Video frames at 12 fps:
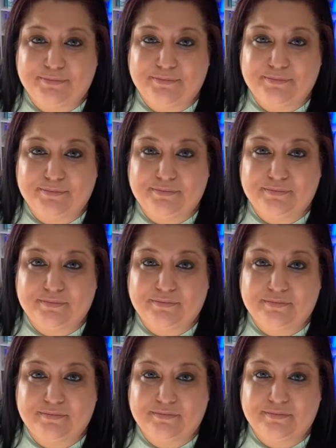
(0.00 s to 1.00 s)

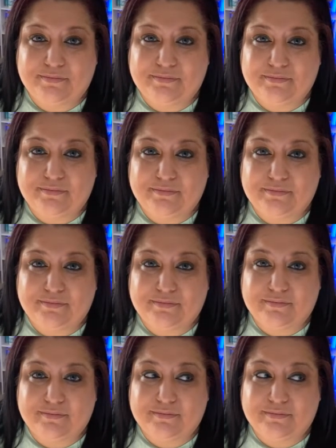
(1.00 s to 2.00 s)

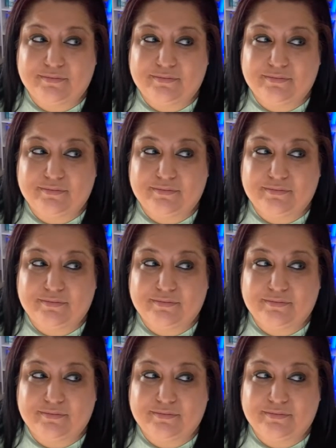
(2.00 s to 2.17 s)
Nobody speaks.